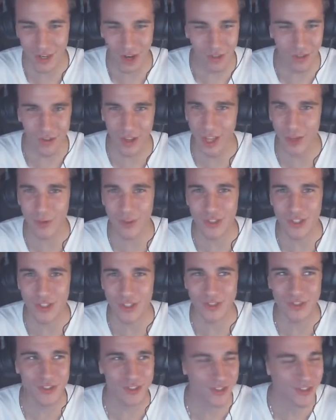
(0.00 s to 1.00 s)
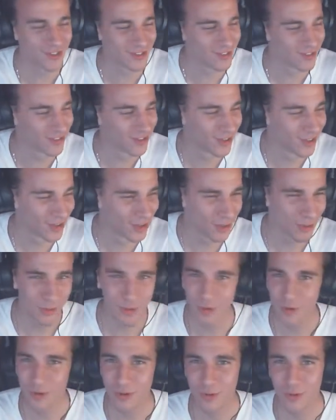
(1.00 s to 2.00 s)
other languages.
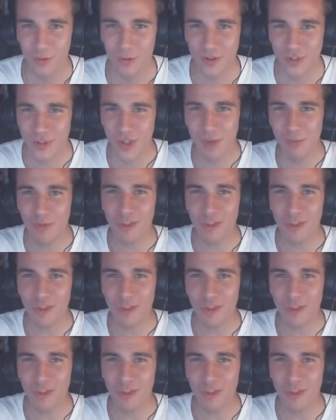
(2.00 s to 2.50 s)
What's up with